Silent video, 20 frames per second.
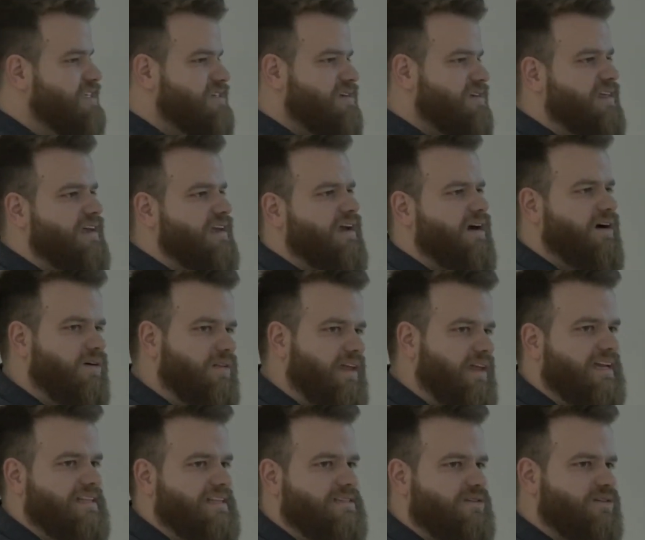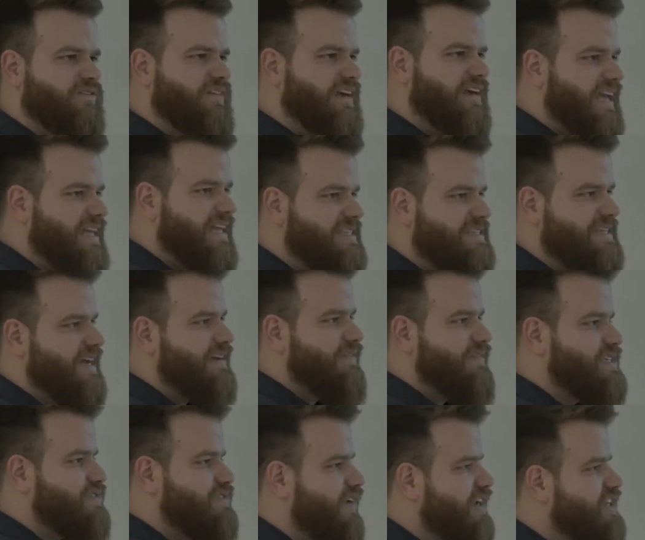you think, oh, like it's sort of like inside of
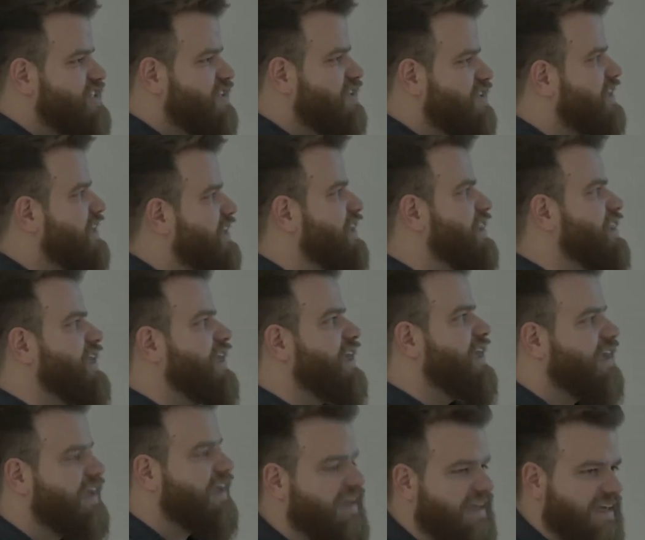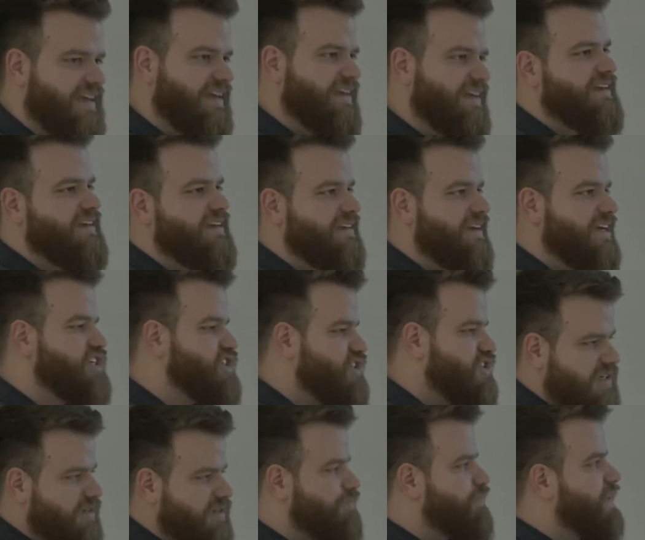this function-looking thing. It
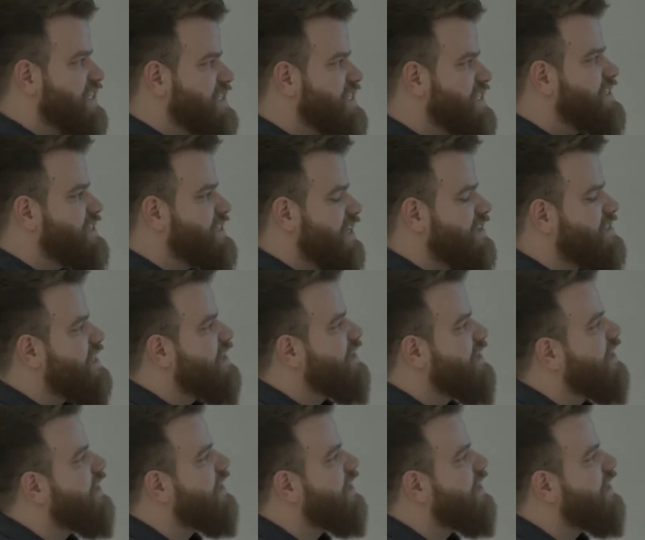shouldn't exist outside of there.